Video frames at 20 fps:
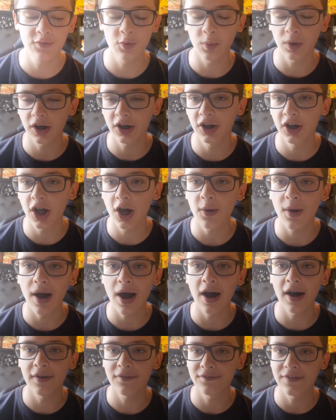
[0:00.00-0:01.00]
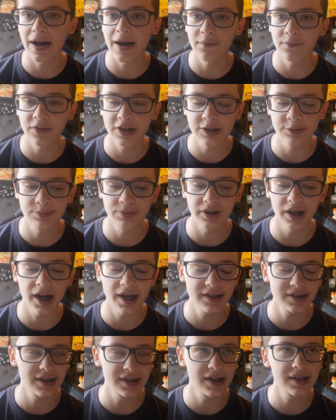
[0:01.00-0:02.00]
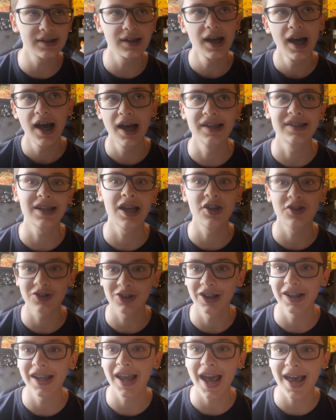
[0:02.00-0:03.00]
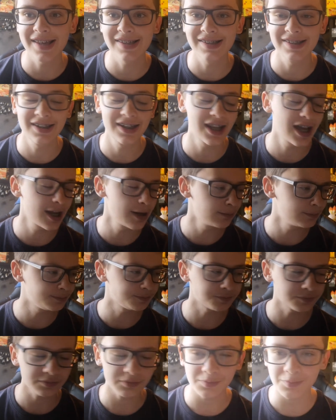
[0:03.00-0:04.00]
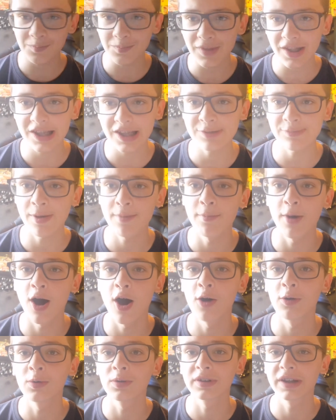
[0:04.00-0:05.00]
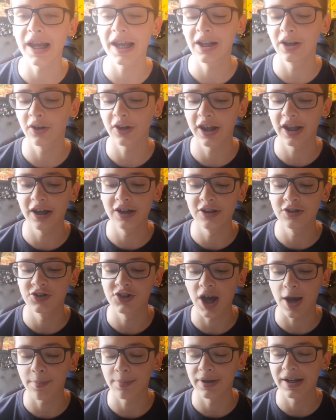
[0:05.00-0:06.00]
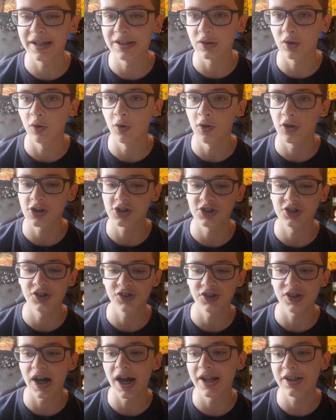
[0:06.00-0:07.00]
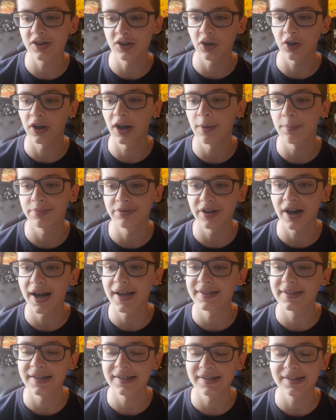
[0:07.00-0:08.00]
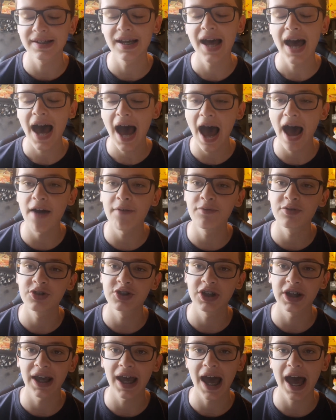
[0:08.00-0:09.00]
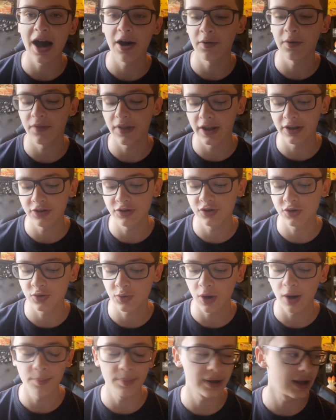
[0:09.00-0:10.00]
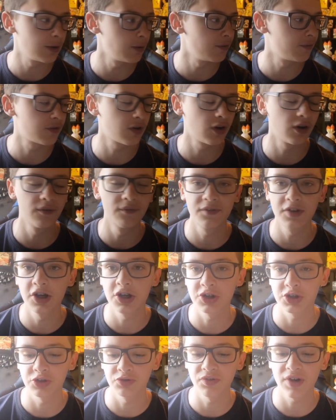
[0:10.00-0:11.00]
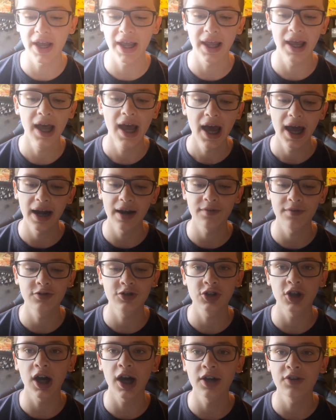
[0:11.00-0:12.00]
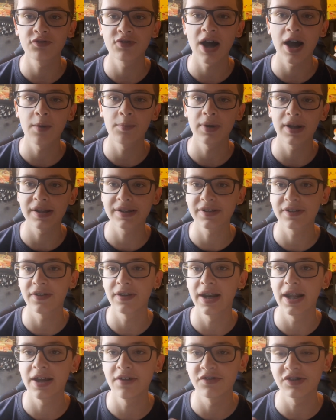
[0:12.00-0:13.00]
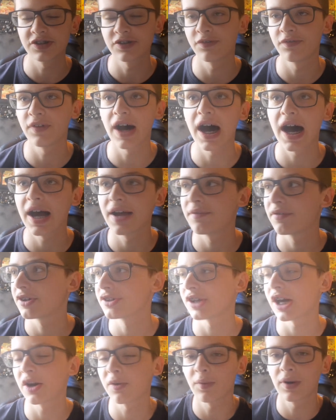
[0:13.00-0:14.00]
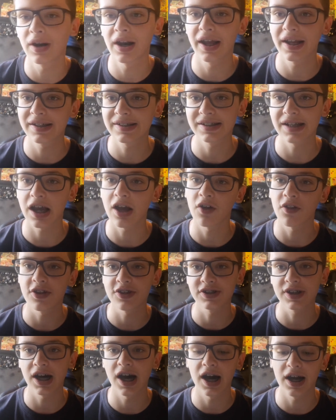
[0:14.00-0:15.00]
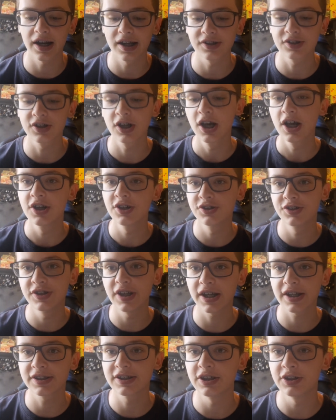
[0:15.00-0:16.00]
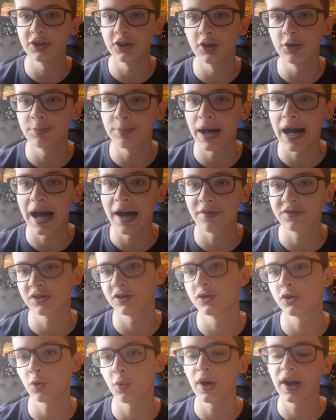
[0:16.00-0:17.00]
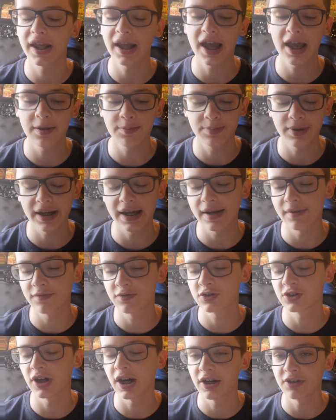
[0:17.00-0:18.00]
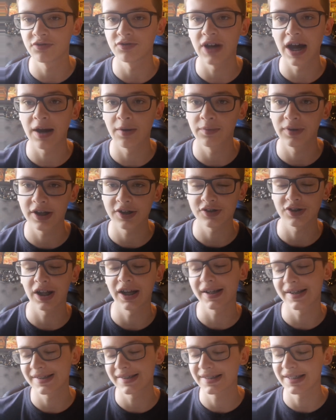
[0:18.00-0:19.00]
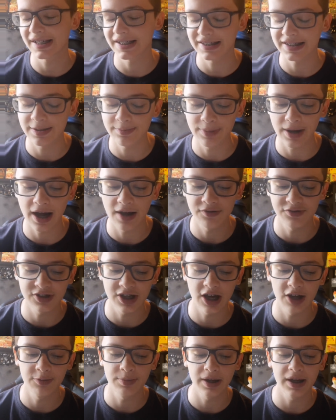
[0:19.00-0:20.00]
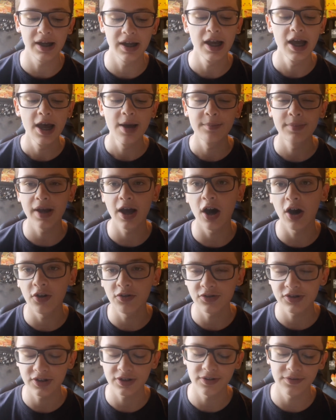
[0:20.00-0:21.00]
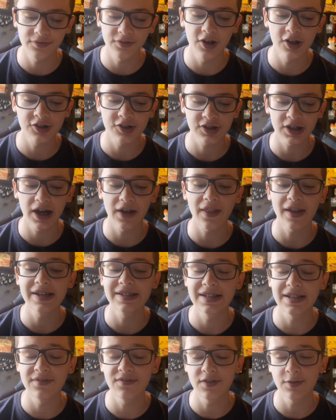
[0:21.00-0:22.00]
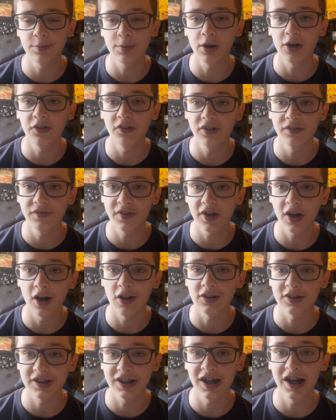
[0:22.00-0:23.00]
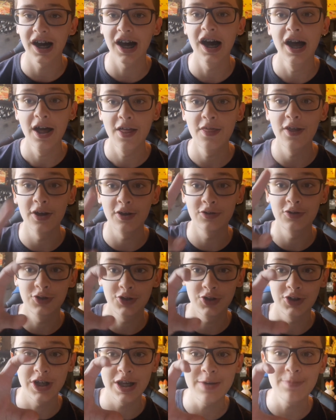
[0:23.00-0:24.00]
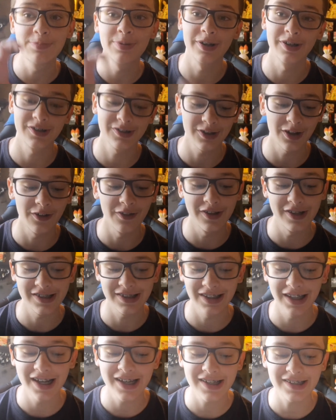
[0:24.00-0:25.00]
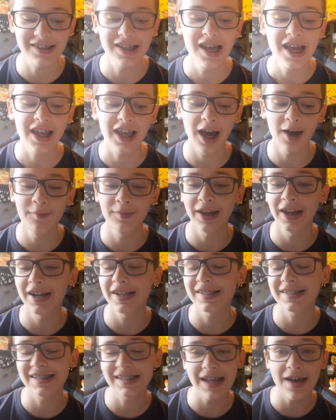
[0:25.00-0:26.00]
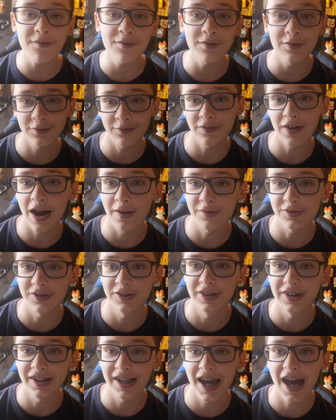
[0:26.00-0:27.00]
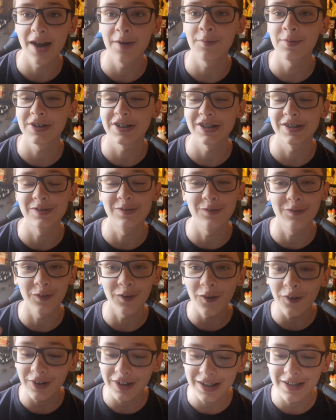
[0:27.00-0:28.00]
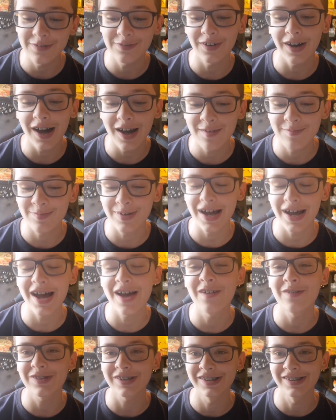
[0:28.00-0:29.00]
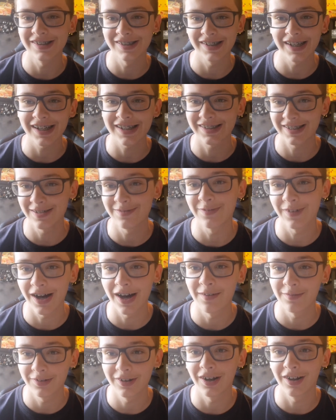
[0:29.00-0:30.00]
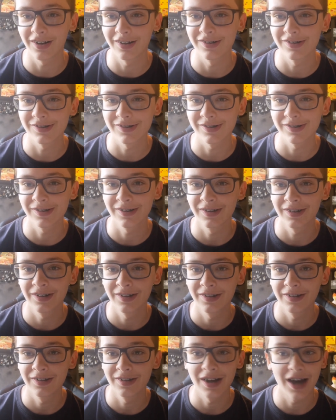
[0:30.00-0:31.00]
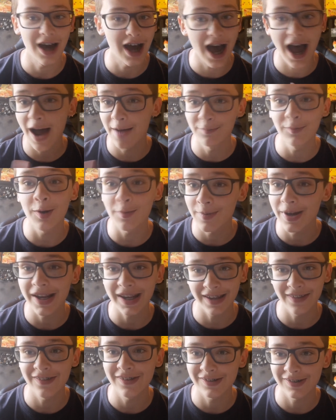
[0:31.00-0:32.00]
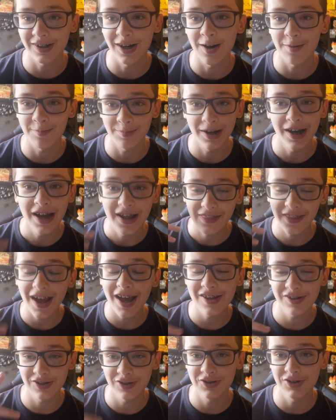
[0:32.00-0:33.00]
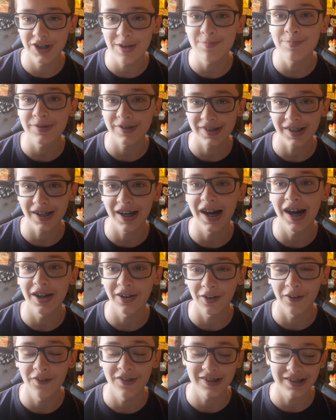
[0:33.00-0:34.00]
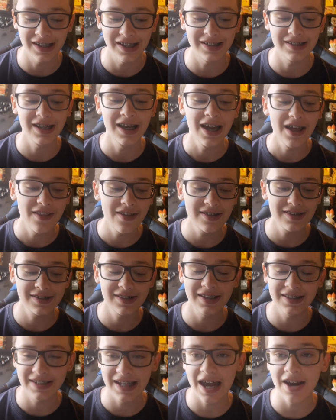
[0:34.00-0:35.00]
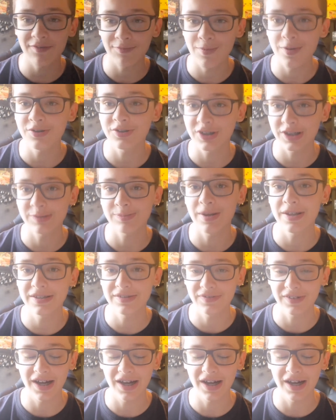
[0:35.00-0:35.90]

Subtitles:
want to know how I found these prices, essentially yesterday, spent my whole day looking at Japanese auction sites, looking at prices, averaging out, then swapping it with conversion rate, and I've tried round it to the nearest 5, because I don't want to like say, oh, this card is £62.28. I've tried round it, it's like £60 that would be. But yeah, on to the first card, that is the Vaporeon V alternate, the cheapest on this list, coming in at 7,000 yen, which is £45.65. I'm not making this up. That is the cheapest card on this list. This is the 10th most expensive